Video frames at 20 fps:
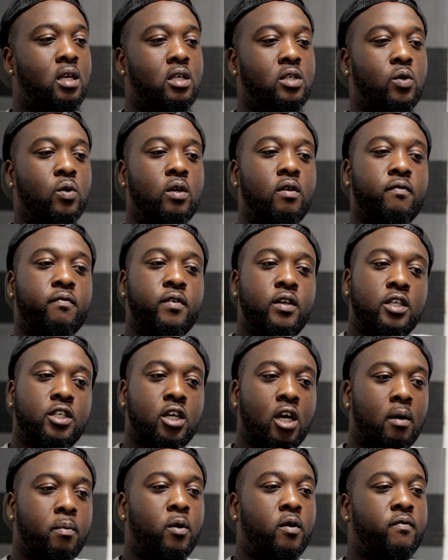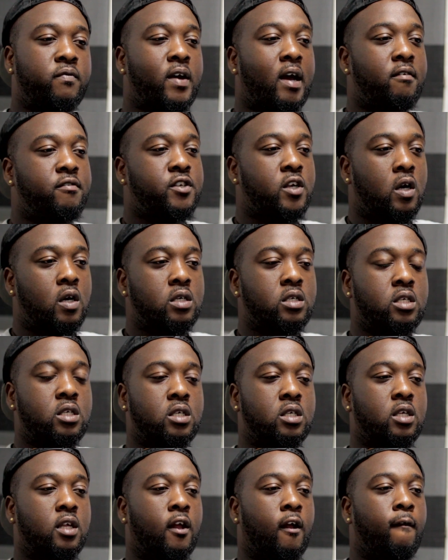It's going to feature about 5 songs